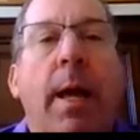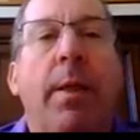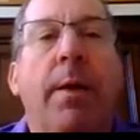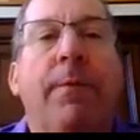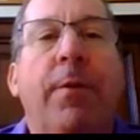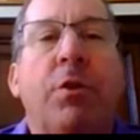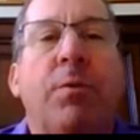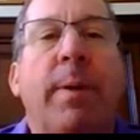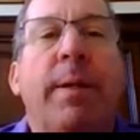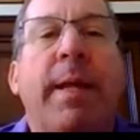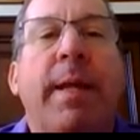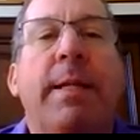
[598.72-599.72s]
The first
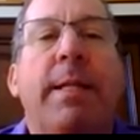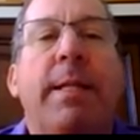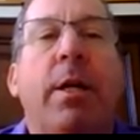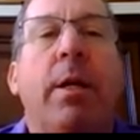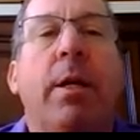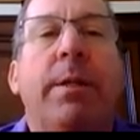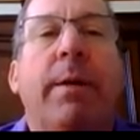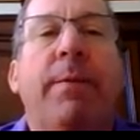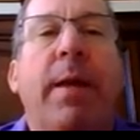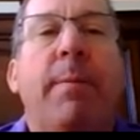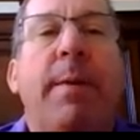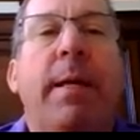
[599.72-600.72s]
one case here, the
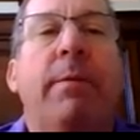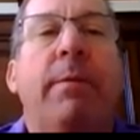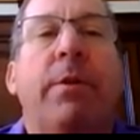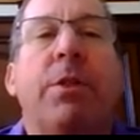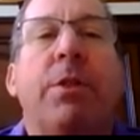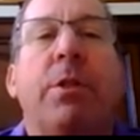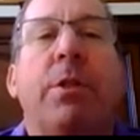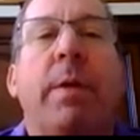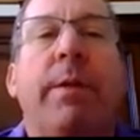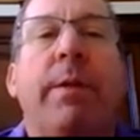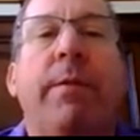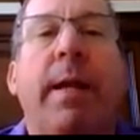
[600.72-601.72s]
Fabian versus
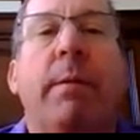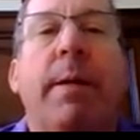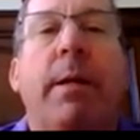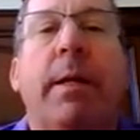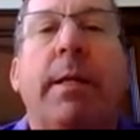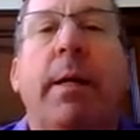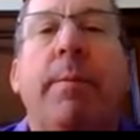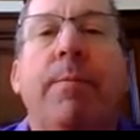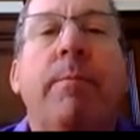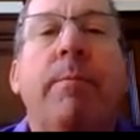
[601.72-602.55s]
Renovate America.